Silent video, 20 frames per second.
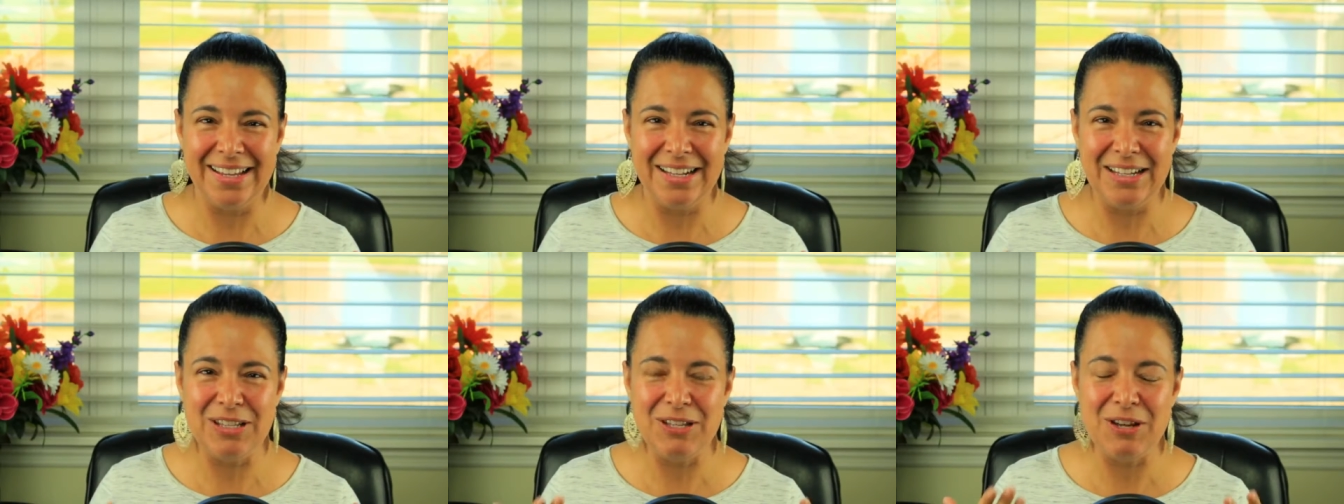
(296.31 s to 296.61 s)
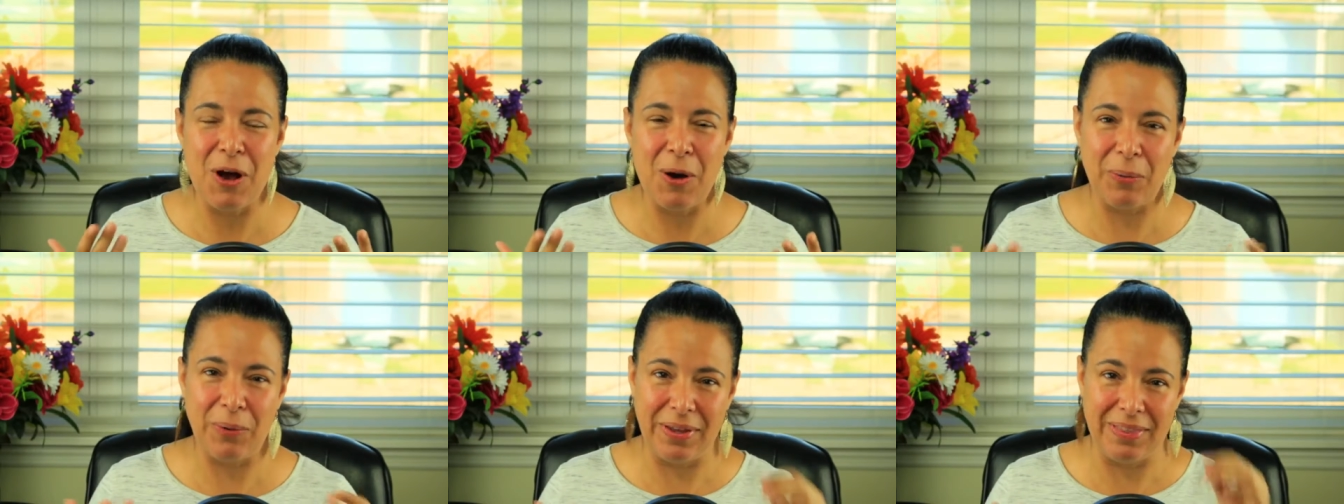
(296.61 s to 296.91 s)

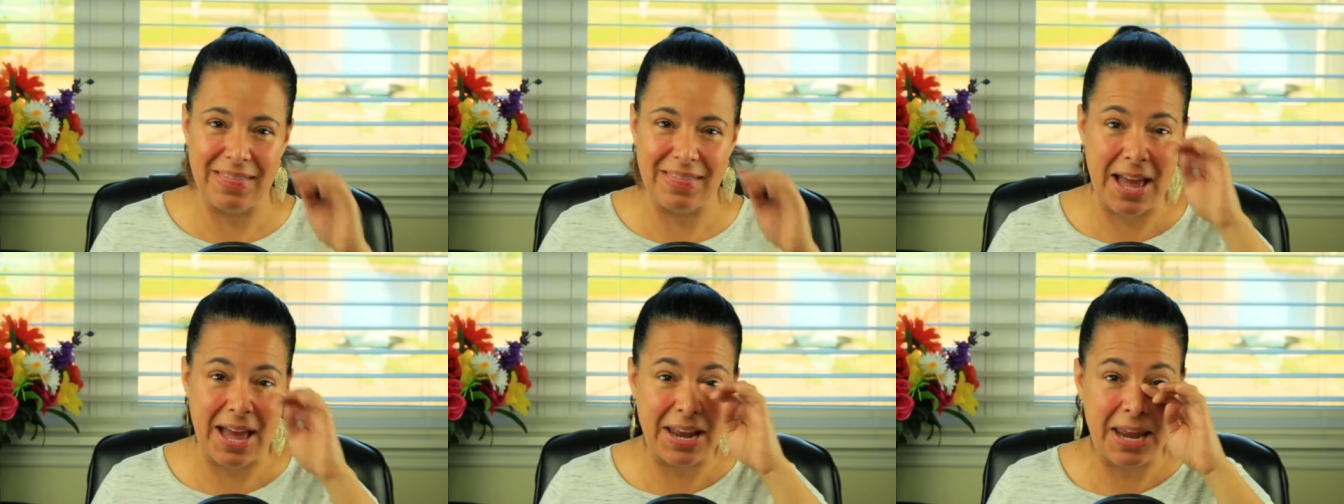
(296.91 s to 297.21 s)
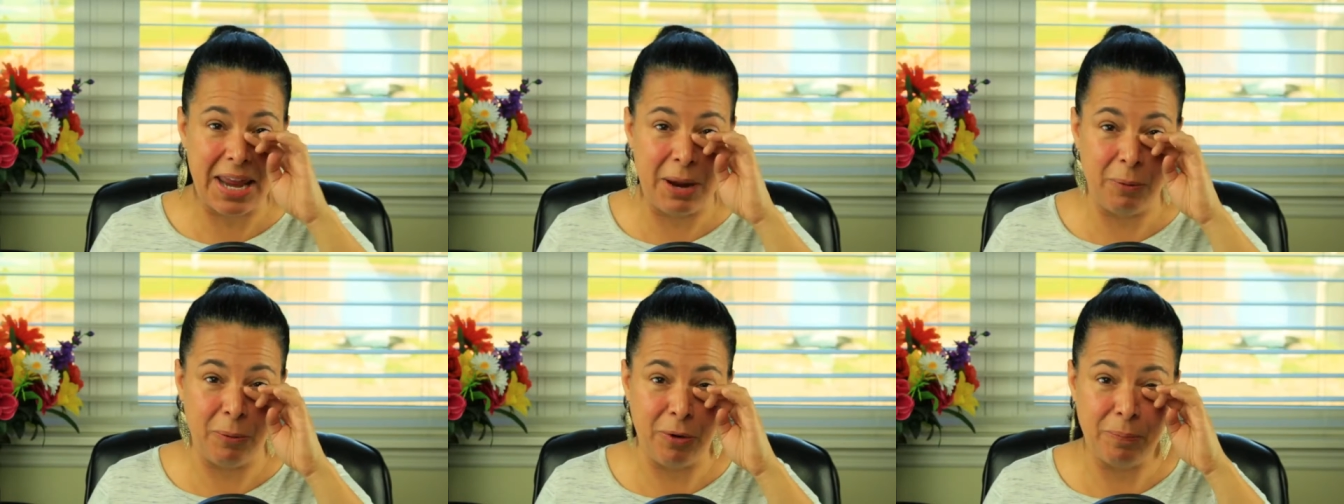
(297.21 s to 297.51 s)
knowing that
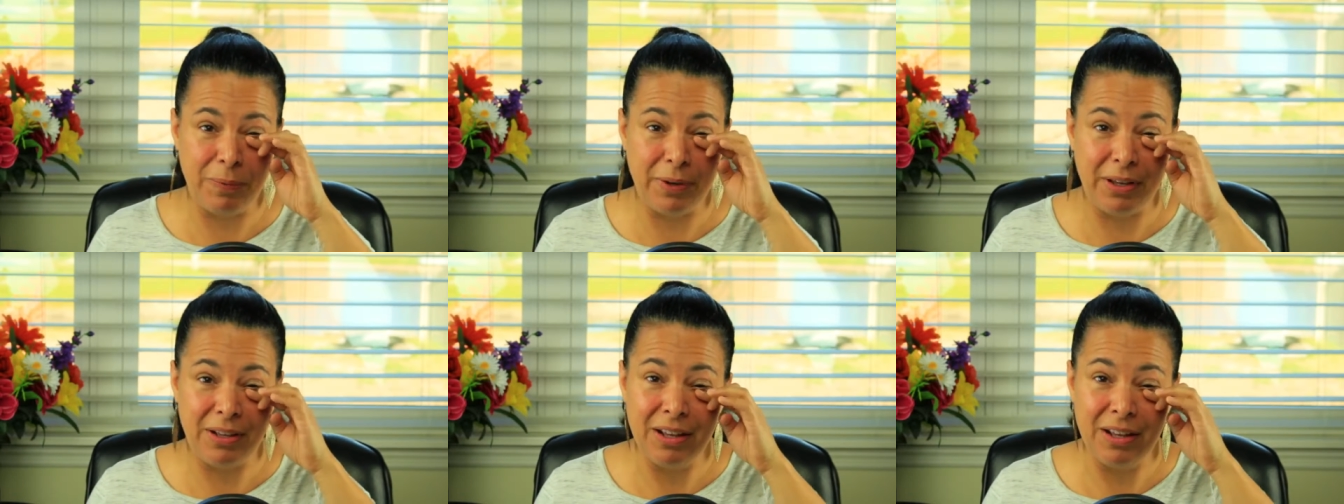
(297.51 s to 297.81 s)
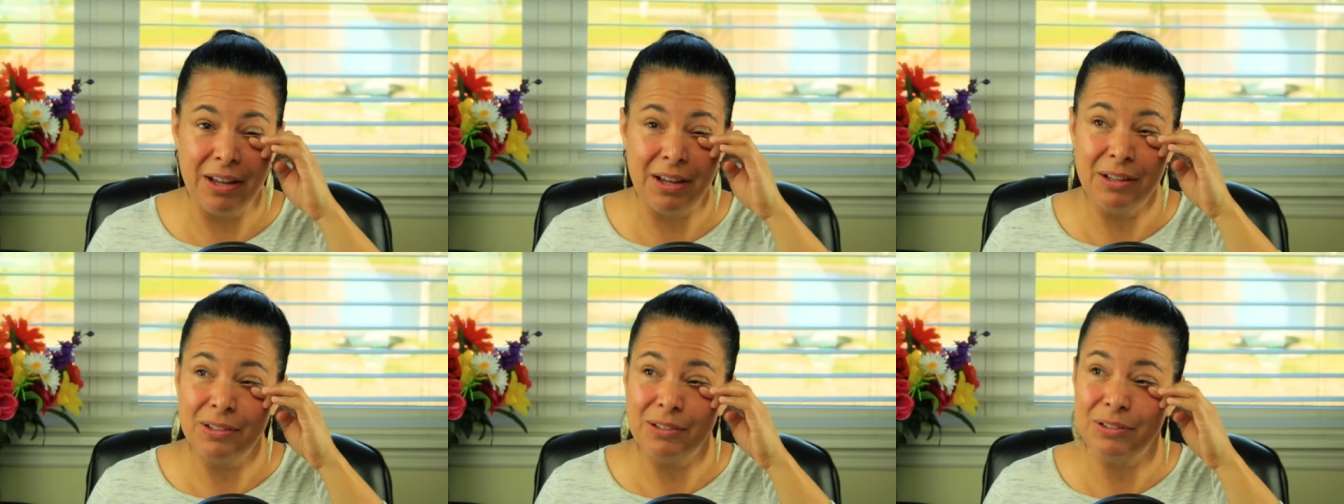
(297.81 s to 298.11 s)
it would
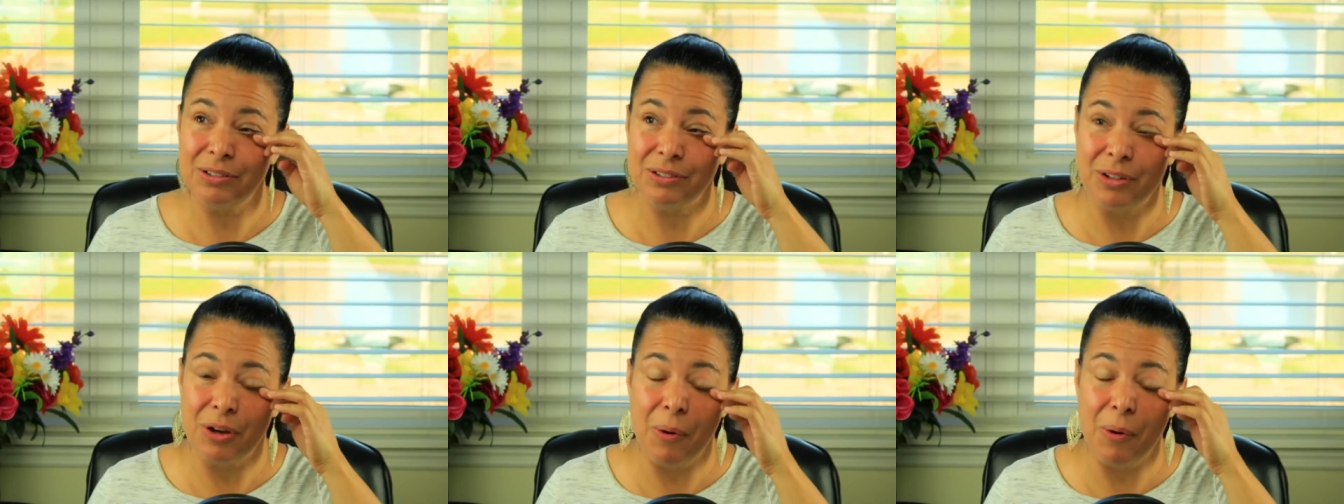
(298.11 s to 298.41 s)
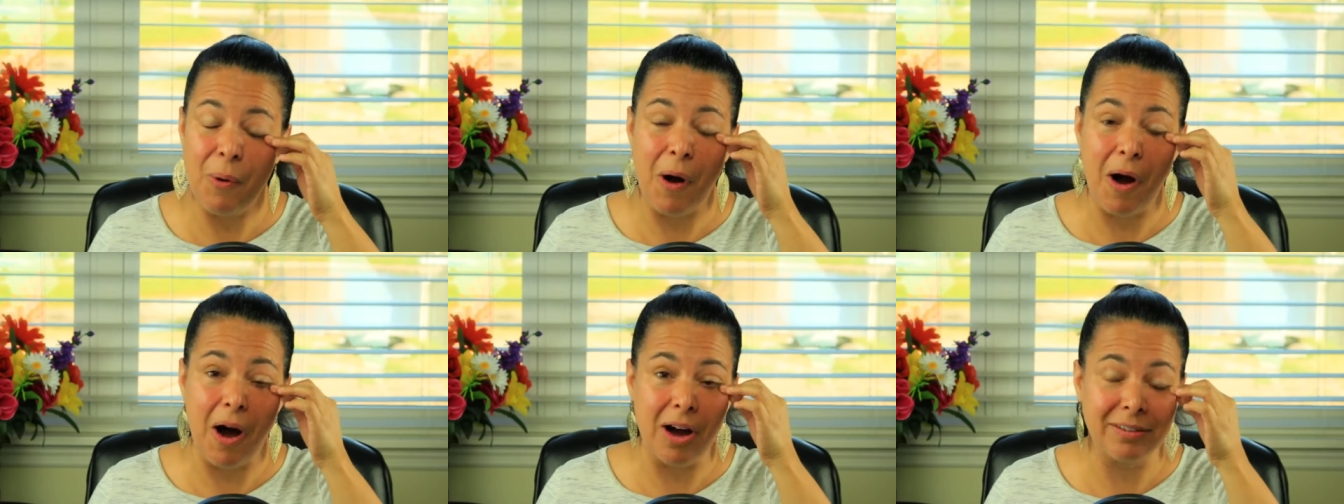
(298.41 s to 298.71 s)
be
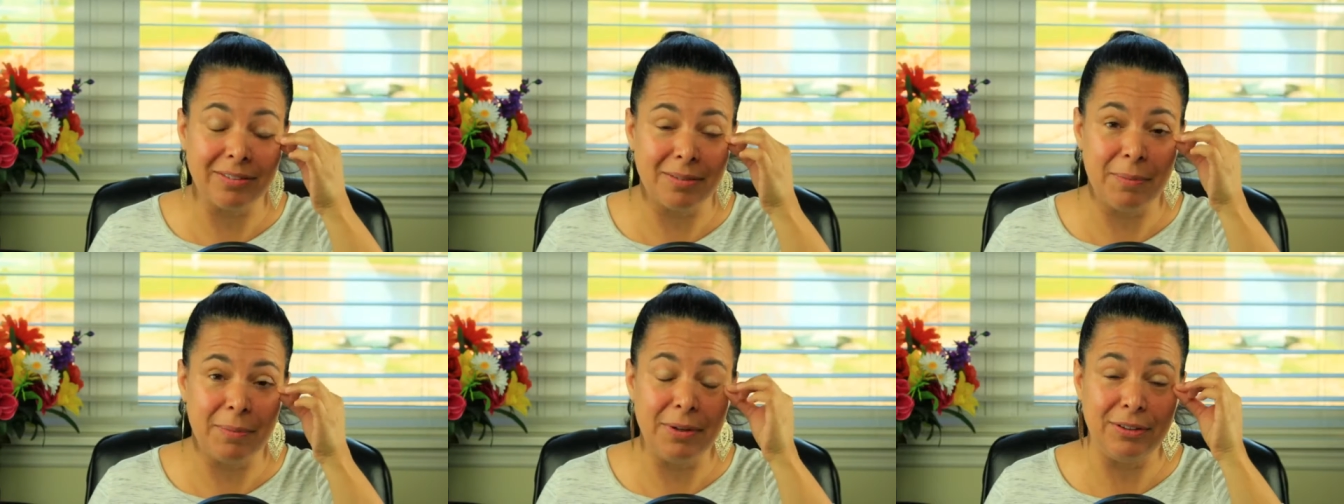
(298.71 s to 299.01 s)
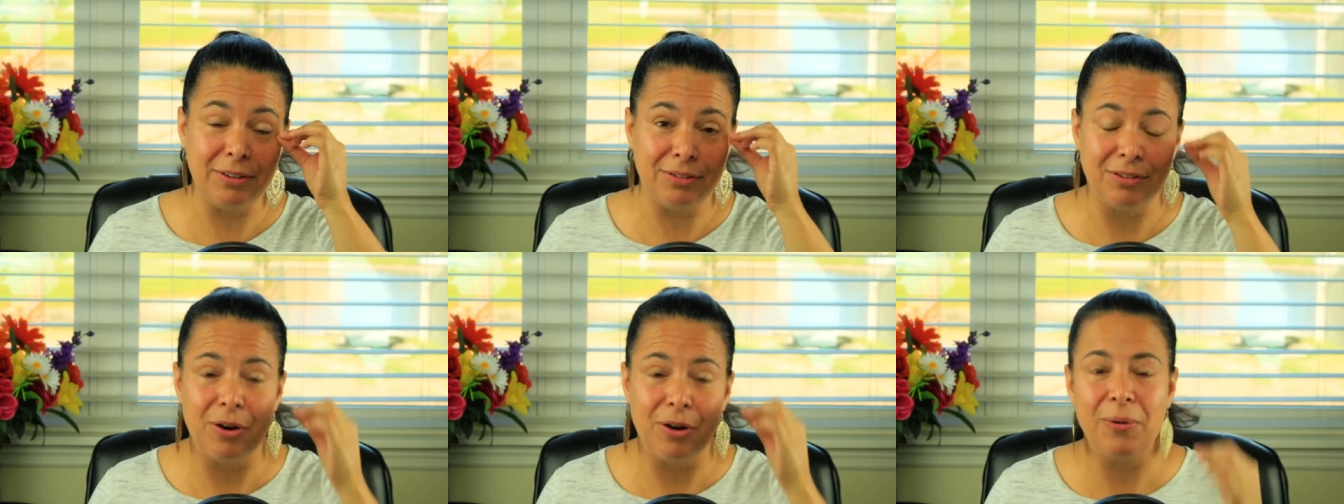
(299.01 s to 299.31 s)
so awesome
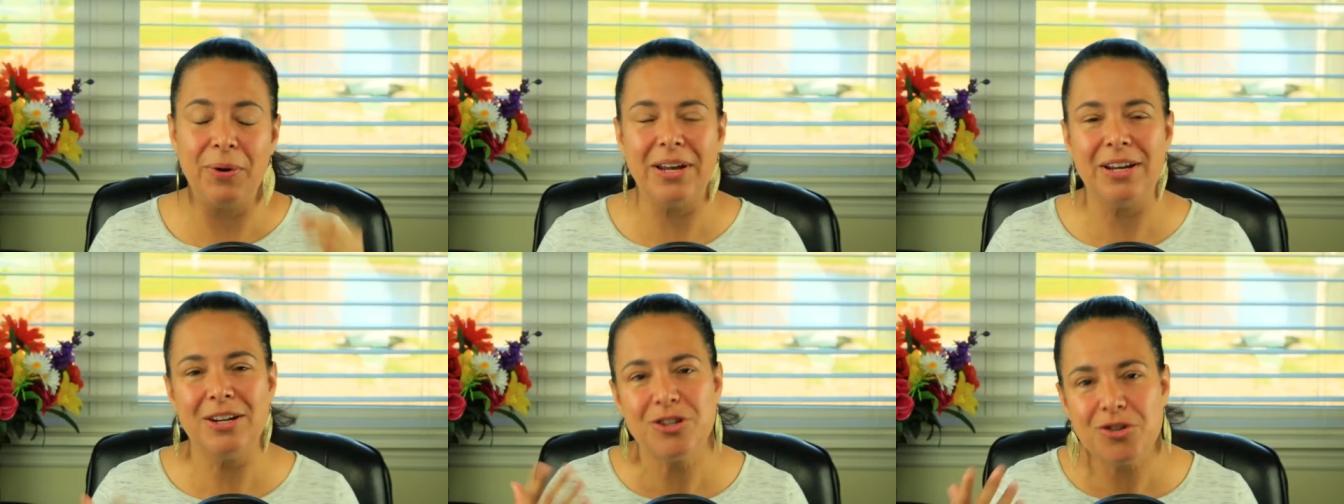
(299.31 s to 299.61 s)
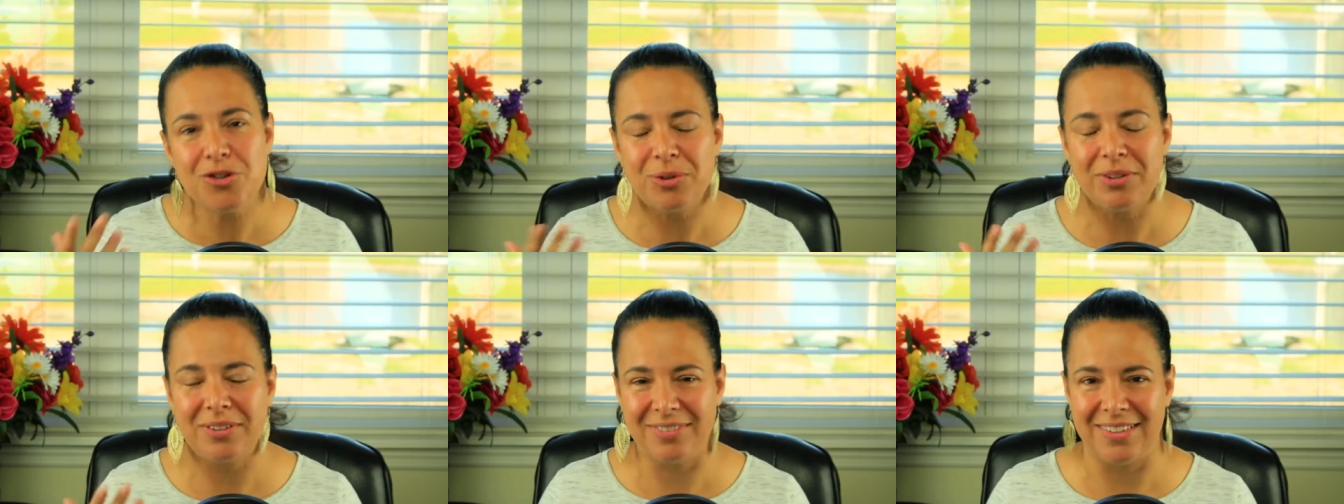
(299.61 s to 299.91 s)
and so
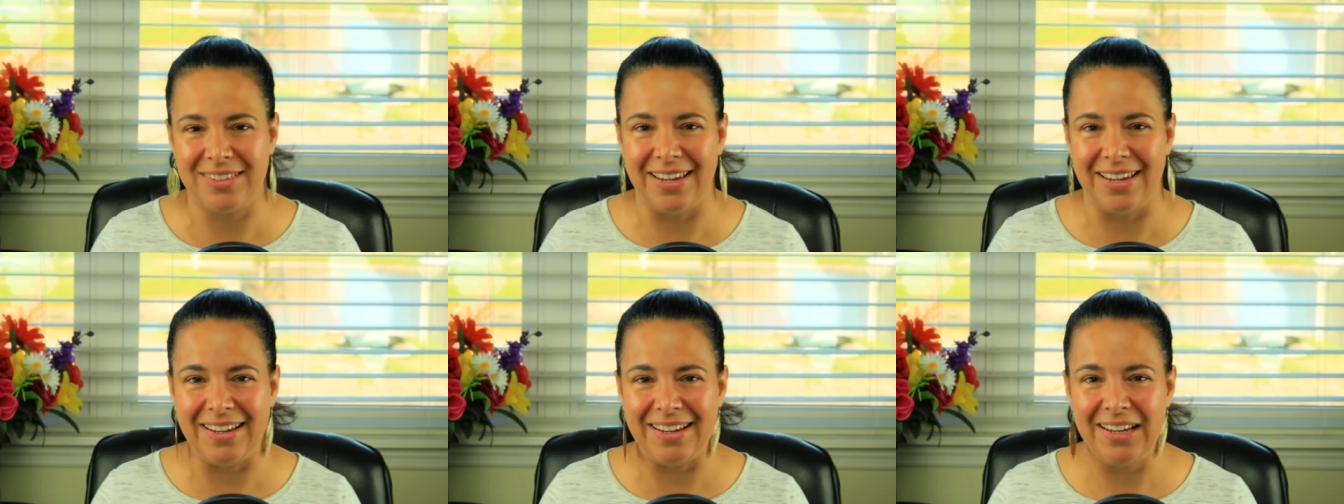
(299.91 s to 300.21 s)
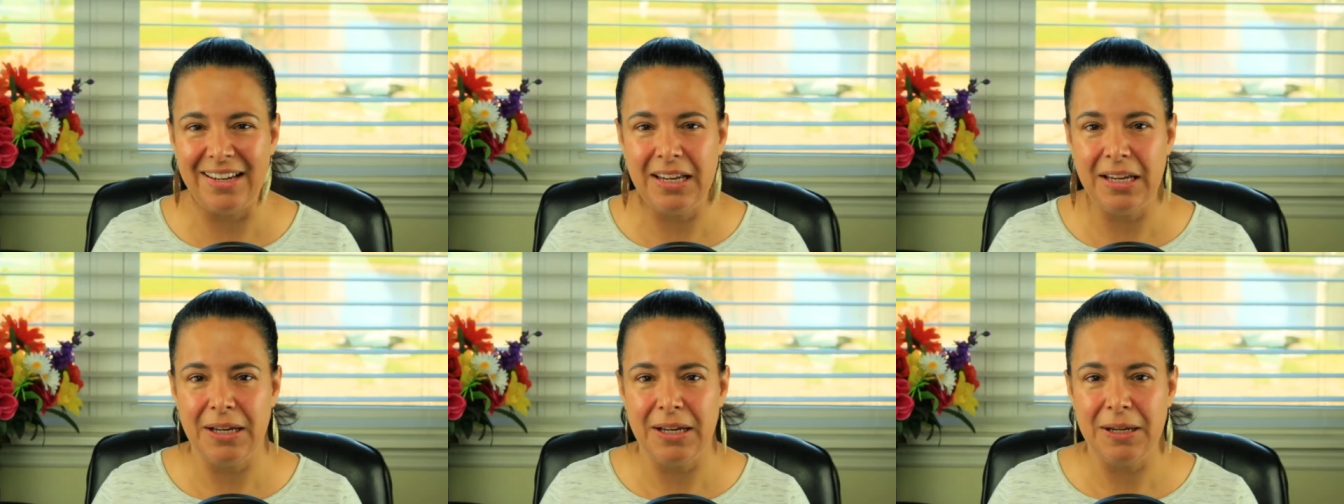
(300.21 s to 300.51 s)
interesting